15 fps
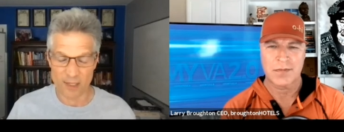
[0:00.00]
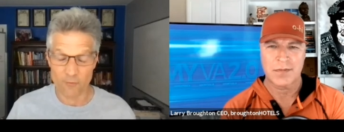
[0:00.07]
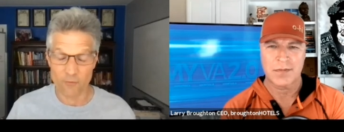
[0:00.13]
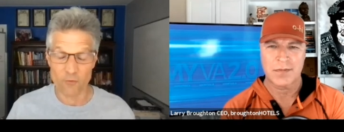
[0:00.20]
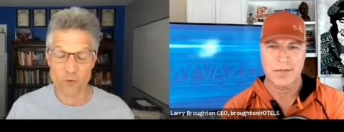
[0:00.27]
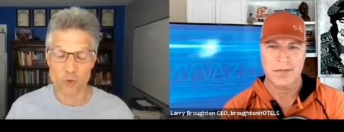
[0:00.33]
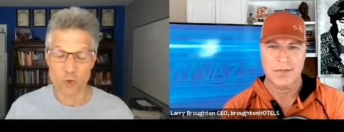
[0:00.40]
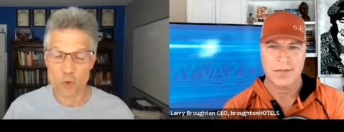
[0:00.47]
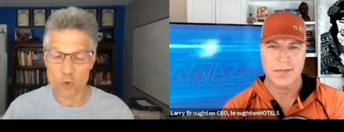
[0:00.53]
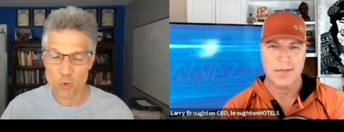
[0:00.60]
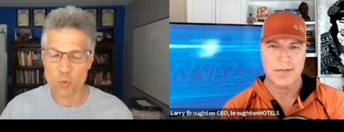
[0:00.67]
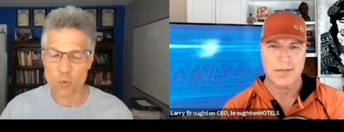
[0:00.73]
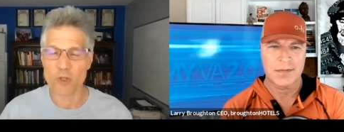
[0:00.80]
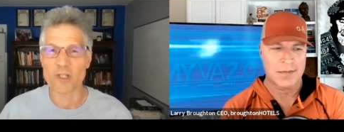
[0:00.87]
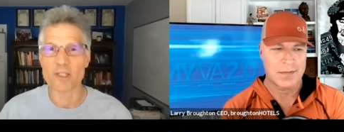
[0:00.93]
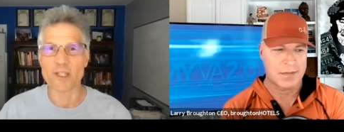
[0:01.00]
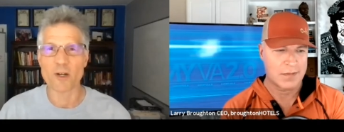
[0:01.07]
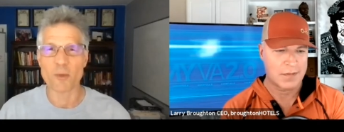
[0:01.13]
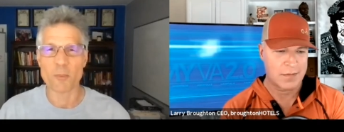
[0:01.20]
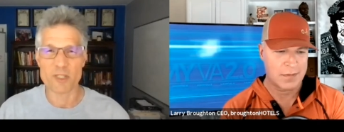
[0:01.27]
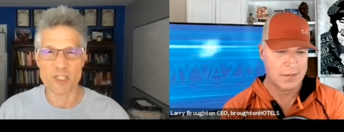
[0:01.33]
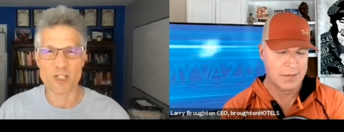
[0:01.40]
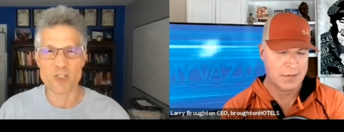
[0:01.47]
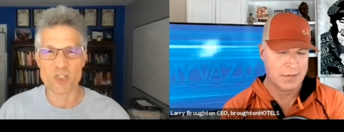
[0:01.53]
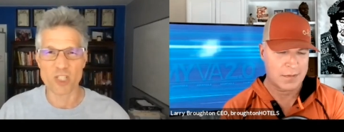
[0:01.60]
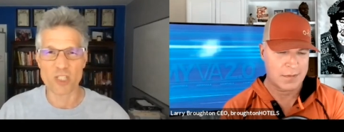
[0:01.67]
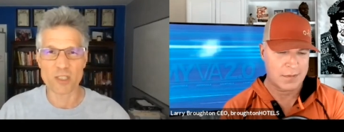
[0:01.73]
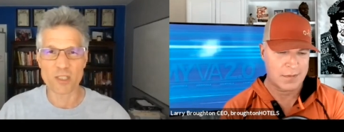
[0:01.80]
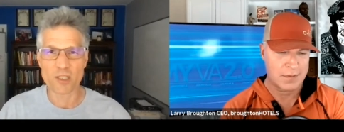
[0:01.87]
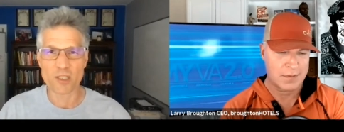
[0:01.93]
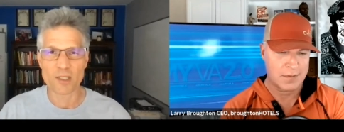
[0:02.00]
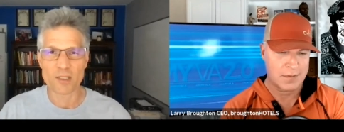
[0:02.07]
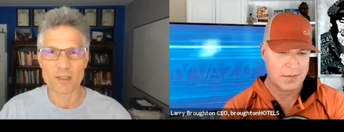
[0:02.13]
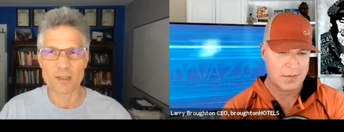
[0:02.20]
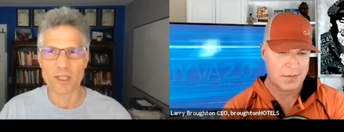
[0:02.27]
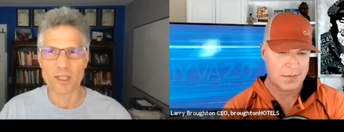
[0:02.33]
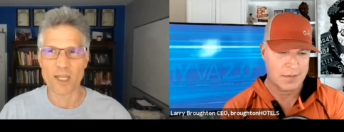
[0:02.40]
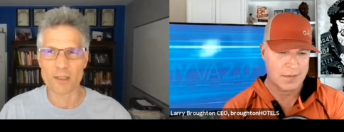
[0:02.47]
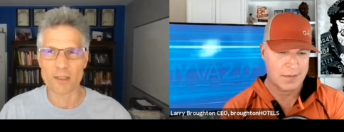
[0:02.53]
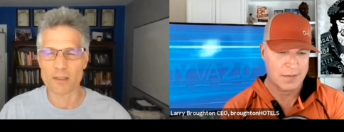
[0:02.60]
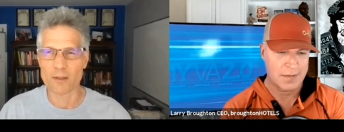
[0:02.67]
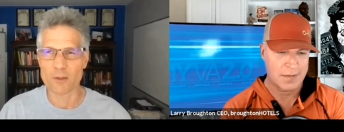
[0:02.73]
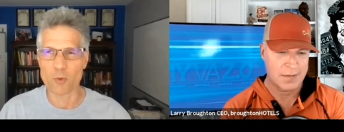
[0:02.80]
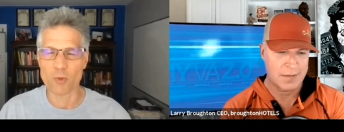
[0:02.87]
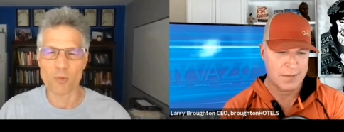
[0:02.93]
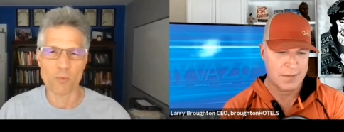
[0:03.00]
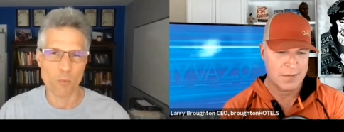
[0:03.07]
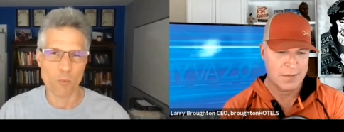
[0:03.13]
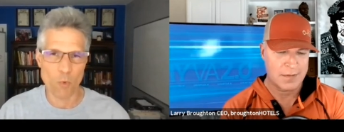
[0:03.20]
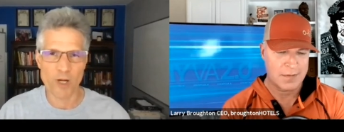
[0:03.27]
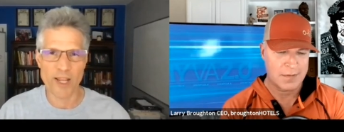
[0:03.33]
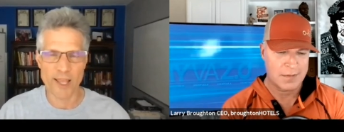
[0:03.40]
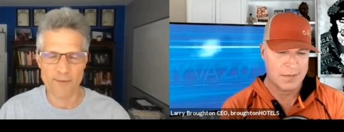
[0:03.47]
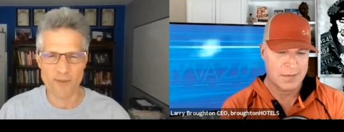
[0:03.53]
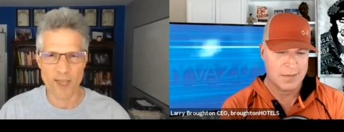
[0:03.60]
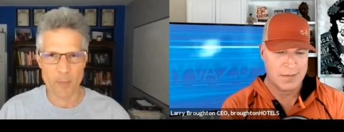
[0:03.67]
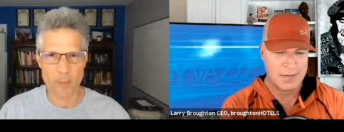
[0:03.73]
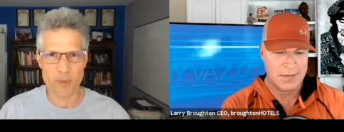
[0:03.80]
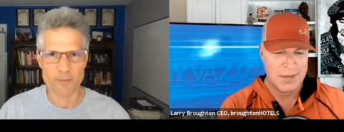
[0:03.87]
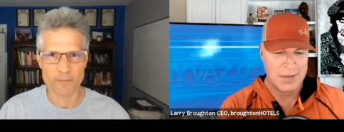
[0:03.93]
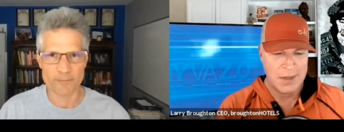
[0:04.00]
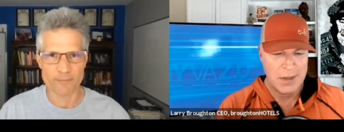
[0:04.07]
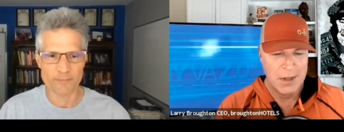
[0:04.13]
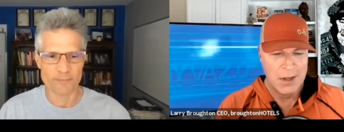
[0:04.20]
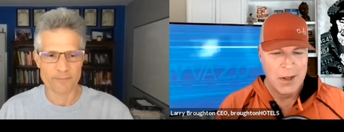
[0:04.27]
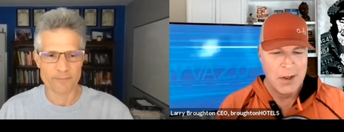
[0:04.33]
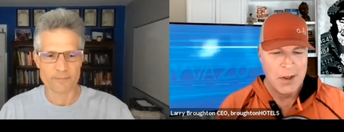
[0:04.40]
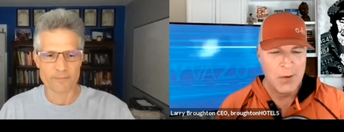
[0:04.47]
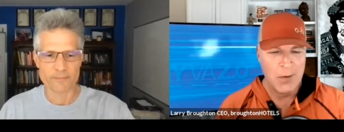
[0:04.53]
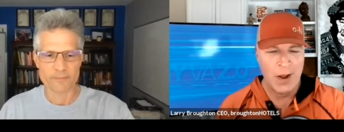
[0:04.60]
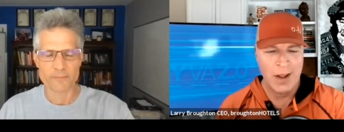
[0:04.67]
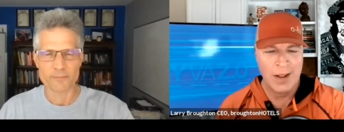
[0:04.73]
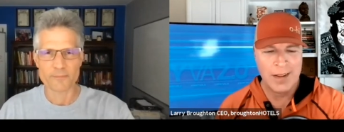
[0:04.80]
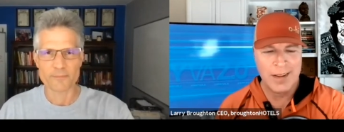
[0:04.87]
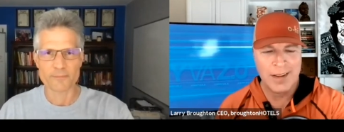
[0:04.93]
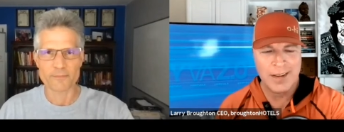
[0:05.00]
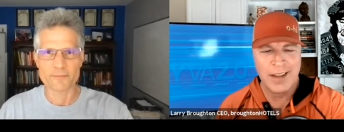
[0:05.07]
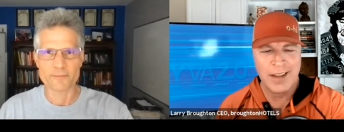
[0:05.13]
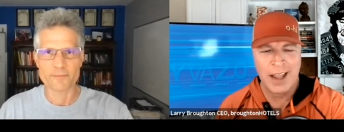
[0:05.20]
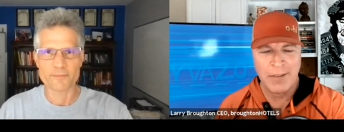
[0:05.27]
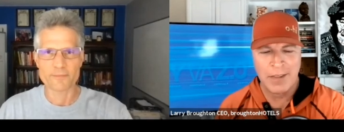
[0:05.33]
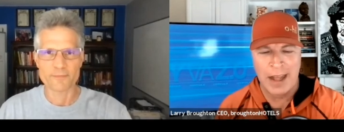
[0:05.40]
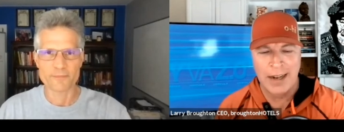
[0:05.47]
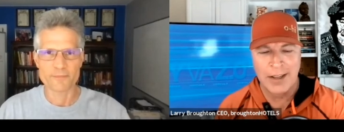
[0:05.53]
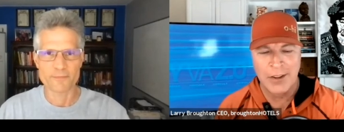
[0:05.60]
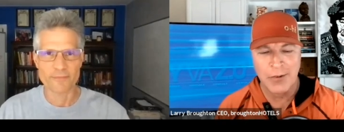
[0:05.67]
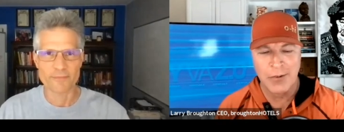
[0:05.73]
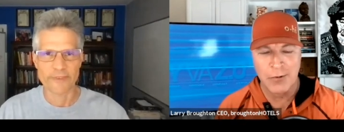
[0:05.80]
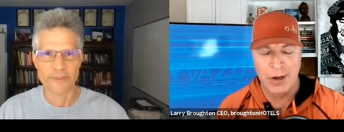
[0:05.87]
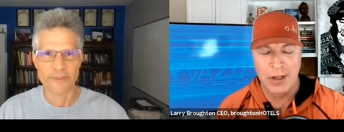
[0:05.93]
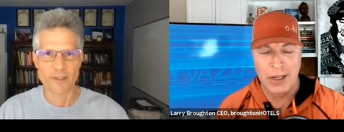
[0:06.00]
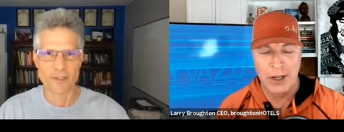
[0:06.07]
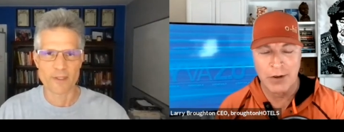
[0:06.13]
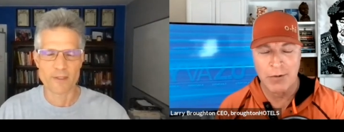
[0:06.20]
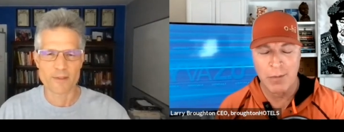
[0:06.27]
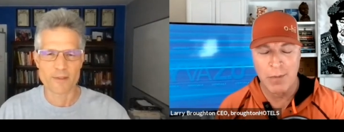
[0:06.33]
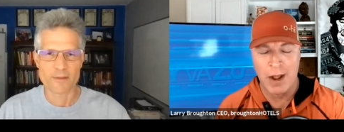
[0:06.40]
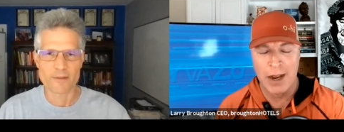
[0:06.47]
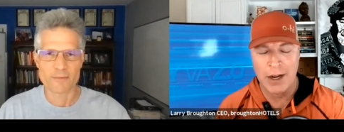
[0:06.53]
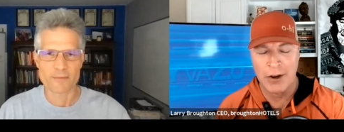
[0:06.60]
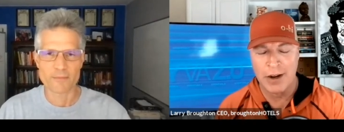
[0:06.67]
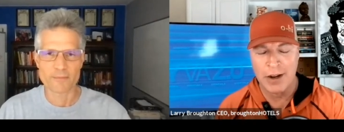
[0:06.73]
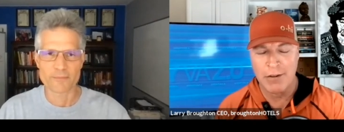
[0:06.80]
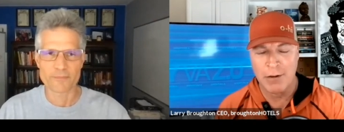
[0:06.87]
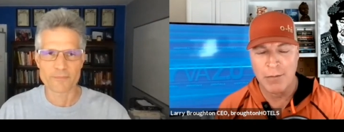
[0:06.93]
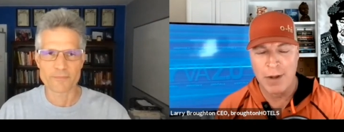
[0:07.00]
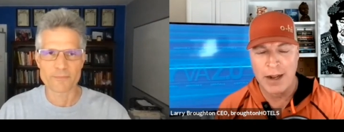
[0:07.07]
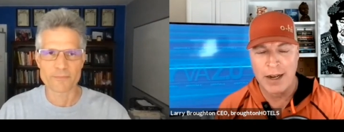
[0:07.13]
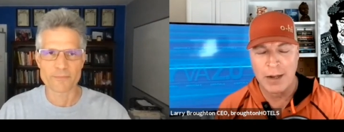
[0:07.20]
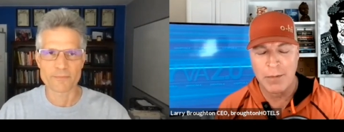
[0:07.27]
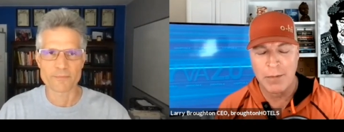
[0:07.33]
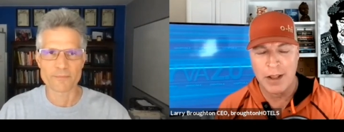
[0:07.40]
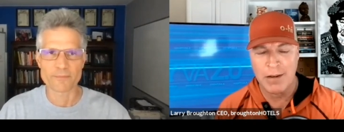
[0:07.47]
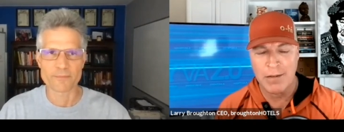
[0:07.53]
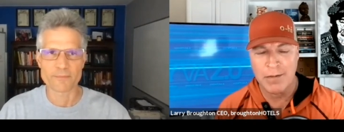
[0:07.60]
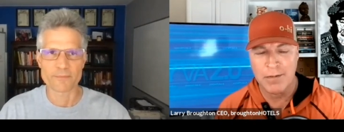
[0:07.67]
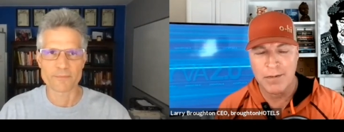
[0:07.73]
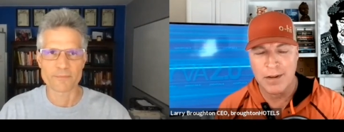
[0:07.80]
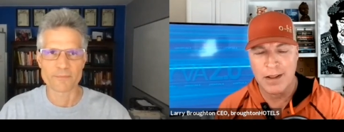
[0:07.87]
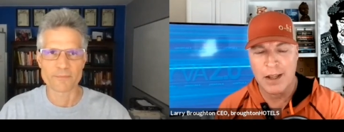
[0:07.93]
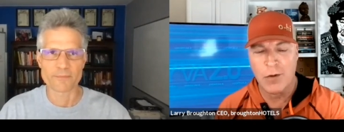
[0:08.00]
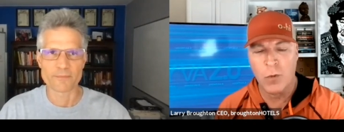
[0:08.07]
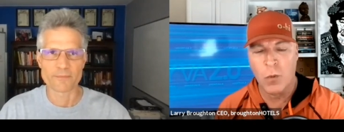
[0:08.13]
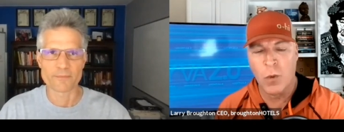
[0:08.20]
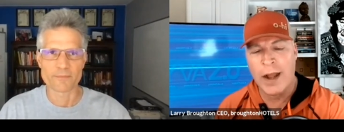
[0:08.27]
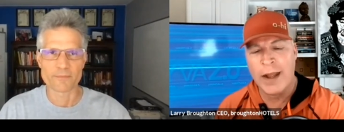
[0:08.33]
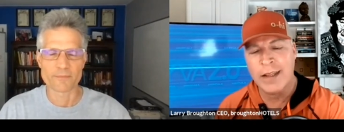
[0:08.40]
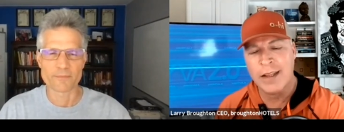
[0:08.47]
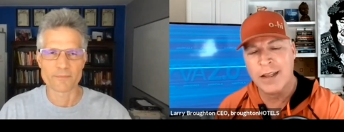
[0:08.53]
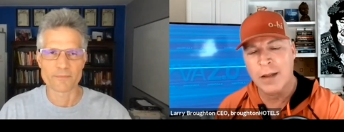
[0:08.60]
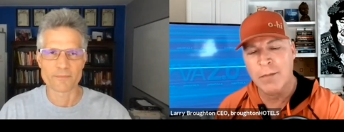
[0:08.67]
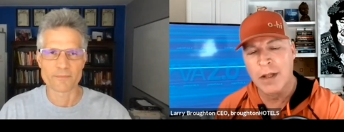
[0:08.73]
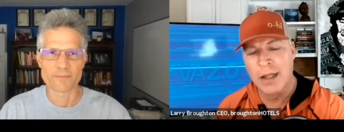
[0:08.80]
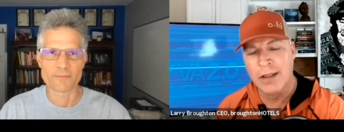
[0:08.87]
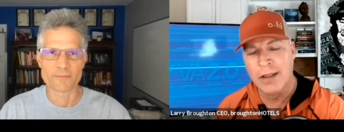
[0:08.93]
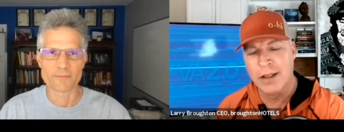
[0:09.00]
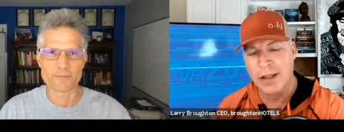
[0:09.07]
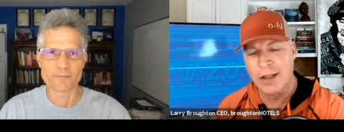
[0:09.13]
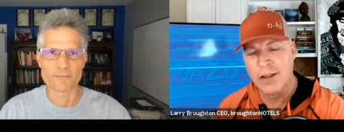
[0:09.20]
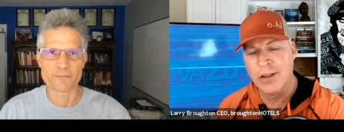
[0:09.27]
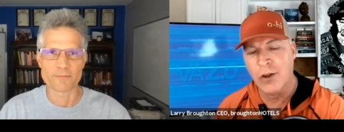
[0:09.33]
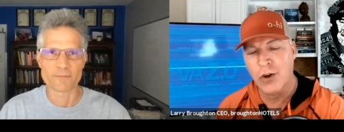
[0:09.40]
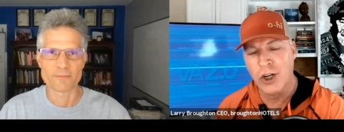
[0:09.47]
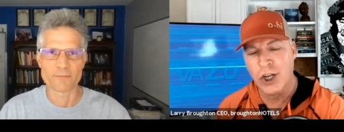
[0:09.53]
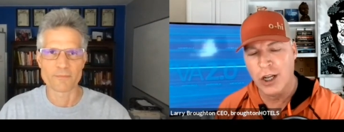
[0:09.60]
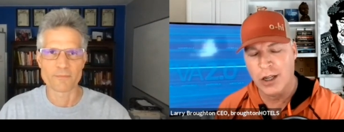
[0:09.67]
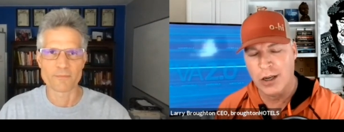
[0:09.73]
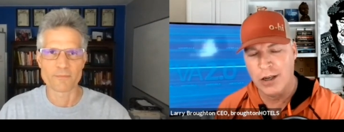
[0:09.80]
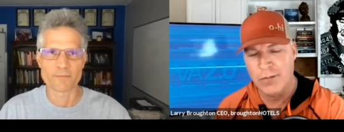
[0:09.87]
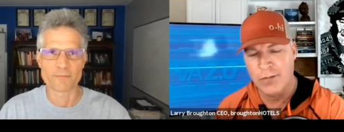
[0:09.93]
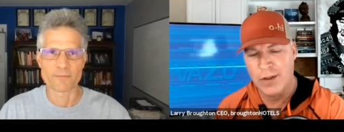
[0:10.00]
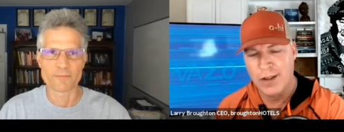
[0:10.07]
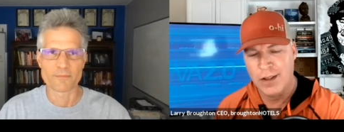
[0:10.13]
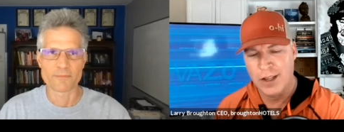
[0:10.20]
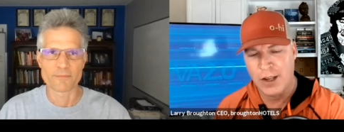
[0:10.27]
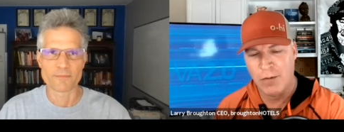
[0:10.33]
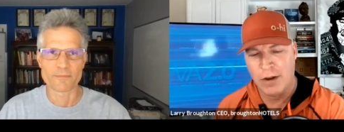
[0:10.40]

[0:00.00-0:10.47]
Speaker 1: if you were in their position that you would want to have happen.
Speaker 2: Well, Dave, that is a really good reminder. And it reminded me of uh, like, why is it that Melissa is so good at